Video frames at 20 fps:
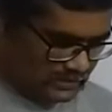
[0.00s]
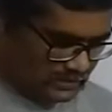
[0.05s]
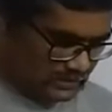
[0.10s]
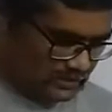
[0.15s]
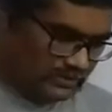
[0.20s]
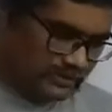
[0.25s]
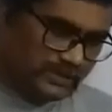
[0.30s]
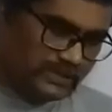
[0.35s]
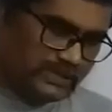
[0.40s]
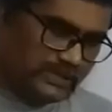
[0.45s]

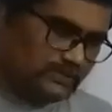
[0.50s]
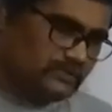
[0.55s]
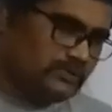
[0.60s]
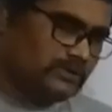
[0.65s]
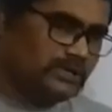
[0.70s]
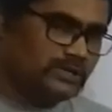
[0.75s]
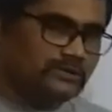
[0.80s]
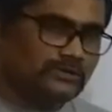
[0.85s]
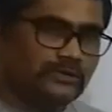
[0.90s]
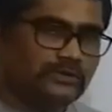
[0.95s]
Now you see,
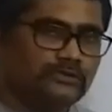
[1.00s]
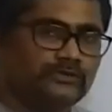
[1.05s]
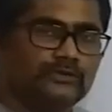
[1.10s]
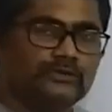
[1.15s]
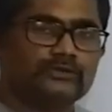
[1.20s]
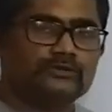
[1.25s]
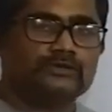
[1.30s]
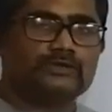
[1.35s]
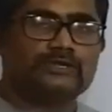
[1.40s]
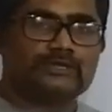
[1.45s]
we are going to
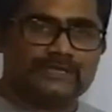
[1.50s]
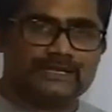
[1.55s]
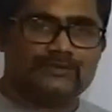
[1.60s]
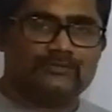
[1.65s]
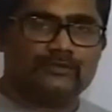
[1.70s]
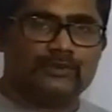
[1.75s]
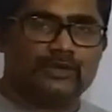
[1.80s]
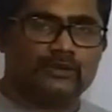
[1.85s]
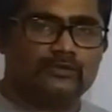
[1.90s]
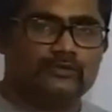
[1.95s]
use the
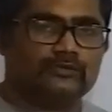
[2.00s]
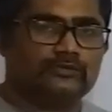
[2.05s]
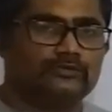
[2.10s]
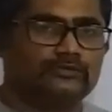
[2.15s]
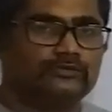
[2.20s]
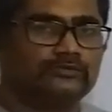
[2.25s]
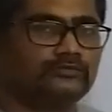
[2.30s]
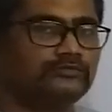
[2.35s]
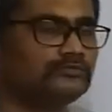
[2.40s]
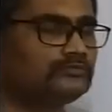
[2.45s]
same value.
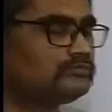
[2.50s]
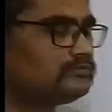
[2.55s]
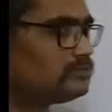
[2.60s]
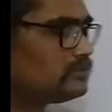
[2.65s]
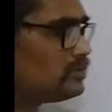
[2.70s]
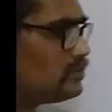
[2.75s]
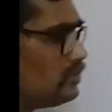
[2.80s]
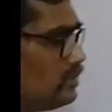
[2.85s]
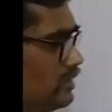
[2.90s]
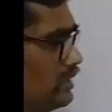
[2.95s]

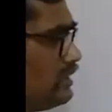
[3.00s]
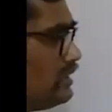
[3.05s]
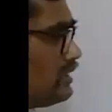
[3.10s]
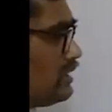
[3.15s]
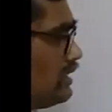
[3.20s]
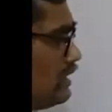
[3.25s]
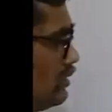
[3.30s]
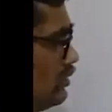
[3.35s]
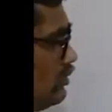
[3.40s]
So here I'll